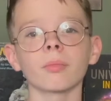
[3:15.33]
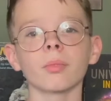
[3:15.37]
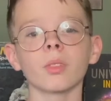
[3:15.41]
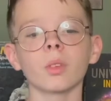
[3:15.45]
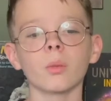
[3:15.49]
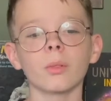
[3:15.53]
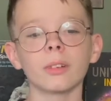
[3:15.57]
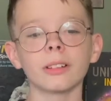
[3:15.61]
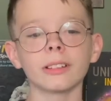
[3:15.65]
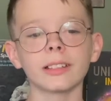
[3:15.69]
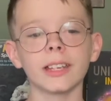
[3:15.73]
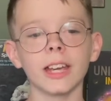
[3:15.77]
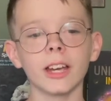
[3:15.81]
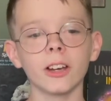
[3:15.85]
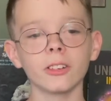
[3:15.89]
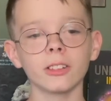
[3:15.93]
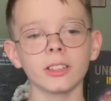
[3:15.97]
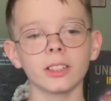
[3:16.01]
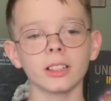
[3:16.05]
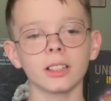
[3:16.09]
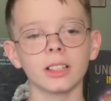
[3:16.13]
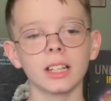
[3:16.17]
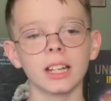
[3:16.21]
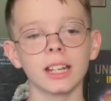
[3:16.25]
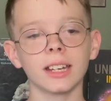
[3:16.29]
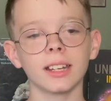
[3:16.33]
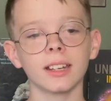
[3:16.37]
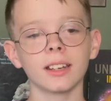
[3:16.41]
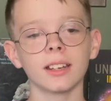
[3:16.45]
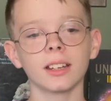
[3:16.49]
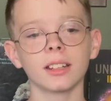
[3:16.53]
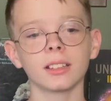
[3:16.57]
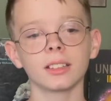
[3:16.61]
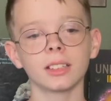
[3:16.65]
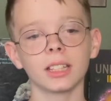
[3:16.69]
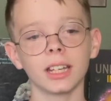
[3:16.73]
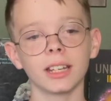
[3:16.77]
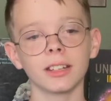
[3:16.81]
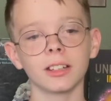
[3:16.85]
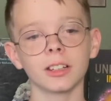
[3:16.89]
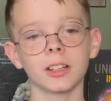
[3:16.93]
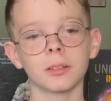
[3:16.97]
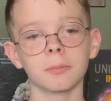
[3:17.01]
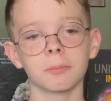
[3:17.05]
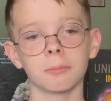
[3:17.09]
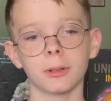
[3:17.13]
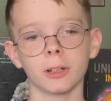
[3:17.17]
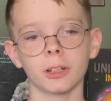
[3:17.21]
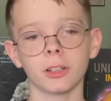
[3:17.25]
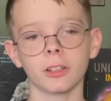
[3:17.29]
When calculating a day
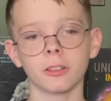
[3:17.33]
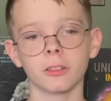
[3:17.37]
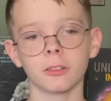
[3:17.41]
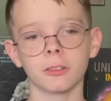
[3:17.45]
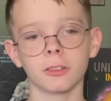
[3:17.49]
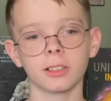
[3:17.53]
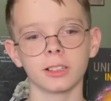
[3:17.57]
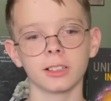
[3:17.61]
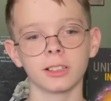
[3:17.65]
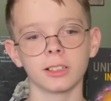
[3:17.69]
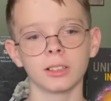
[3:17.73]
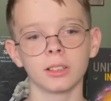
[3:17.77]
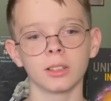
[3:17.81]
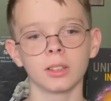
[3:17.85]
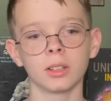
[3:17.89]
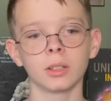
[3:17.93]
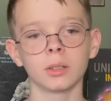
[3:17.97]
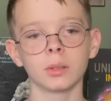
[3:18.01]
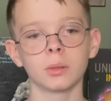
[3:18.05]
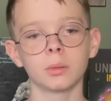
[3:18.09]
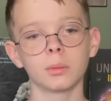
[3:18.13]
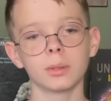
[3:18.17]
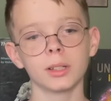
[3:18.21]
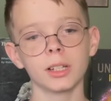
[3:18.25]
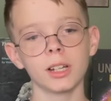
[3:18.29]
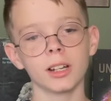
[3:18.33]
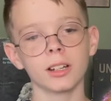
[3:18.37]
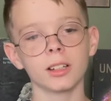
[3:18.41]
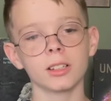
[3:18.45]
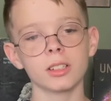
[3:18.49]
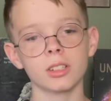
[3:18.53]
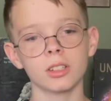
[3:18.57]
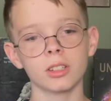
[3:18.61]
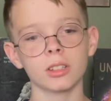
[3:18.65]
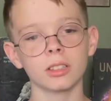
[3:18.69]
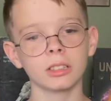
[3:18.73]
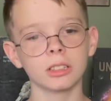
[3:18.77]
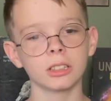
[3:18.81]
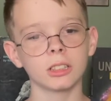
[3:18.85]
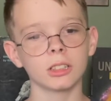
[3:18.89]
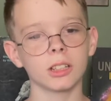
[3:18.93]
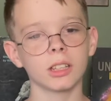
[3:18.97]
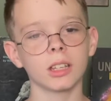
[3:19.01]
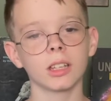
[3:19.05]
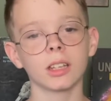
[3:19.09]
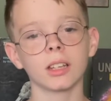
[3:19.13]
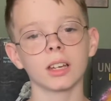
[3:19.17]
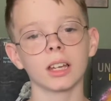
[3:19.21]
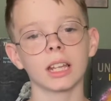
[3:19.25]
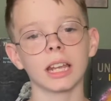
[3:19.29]
on Mercury, we aren't just
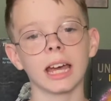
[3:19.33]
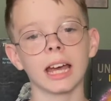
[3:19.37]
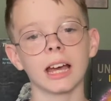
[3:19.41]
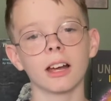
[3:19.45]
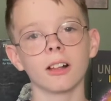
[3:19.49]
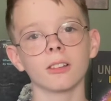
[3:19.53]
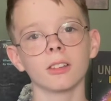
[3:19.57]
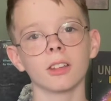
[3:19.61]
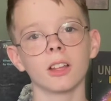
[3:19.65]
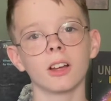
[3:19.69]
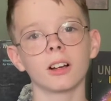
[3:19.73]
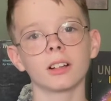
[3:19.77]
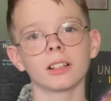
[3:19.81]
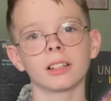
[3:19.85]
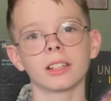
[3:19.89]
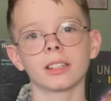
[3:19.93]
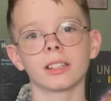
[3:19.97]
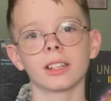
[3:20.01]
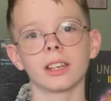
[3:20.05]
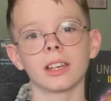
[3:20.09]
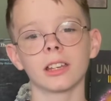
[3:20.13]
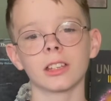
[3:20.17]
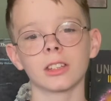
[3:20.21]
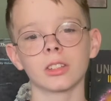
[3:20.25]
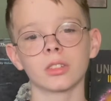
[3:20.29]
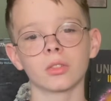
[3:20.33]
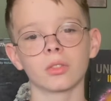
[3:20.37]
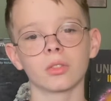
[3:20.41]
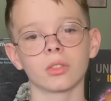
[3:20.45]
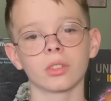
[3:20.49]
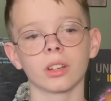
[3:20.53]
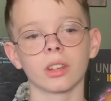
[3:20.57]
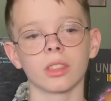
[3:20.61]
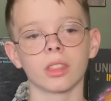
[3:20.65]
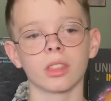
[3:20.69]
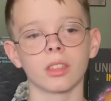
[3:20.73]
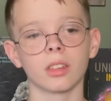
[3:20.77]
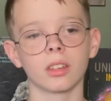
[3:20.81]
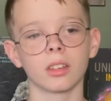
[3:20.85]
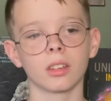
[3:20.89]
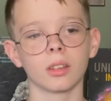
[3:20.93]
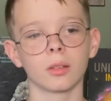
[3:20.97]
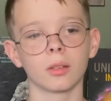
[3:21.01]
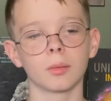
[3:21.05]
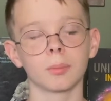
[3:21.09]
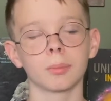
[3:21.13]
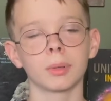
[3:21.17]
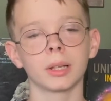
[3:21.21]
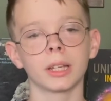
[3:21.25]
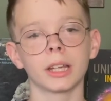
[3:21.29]
looking at how long it takes for
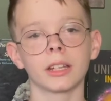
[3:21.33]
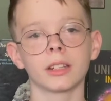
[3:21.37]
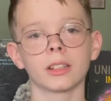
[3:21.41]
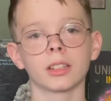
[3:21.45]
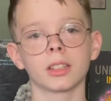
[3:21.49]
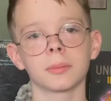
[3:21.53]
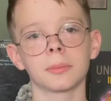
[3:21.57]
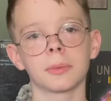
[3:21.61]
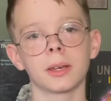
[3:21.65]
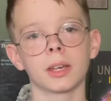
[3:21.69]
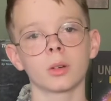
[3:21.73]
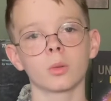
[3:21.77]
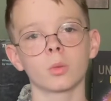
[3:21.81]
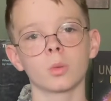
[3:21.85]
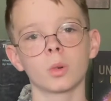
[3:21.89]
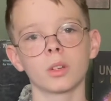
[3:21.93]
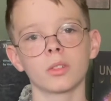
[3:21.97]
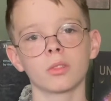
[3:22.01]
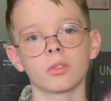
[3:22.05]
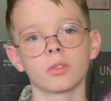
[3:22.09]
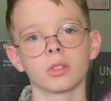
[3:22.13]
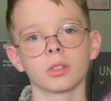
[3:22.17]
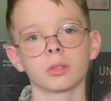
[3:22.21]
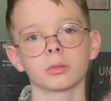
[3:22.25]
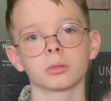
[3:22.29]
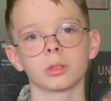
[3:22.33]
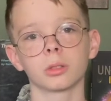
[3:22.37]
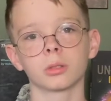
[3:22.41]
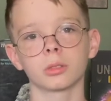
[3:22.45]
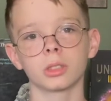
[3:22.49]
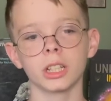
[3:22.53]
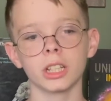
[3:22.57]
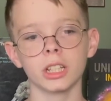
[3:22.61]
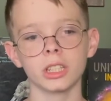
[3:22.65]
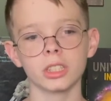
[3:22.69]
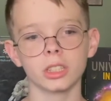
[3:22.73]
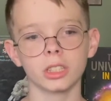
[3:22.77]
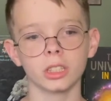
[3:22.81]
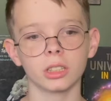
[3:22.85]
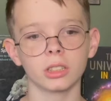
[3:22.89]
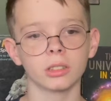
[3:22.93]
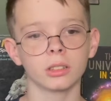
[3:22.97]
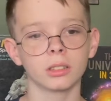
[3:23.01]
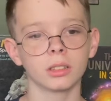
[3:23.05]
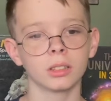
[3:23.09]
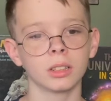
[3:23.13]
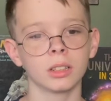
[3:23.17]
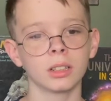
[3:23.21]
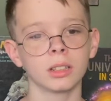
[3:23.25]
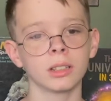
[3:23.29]
the planet to make one full rotation.